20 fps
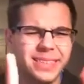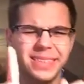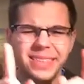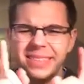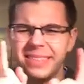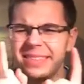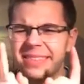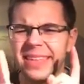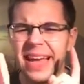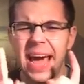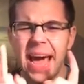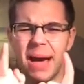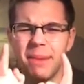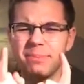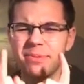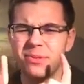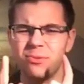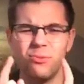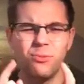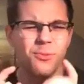These
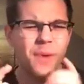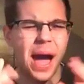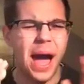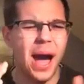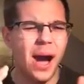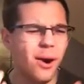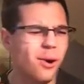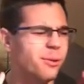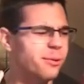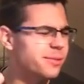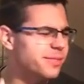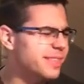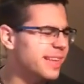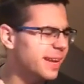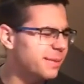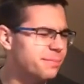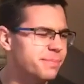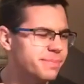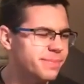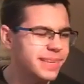stabs. Wow. It's
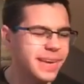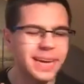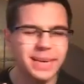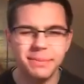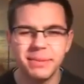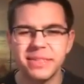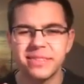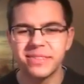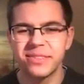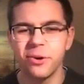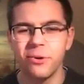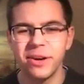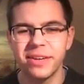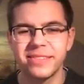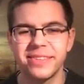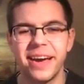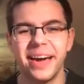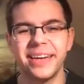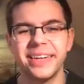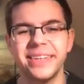get, getting me so
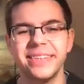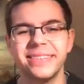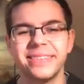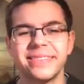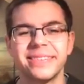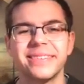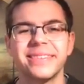excited.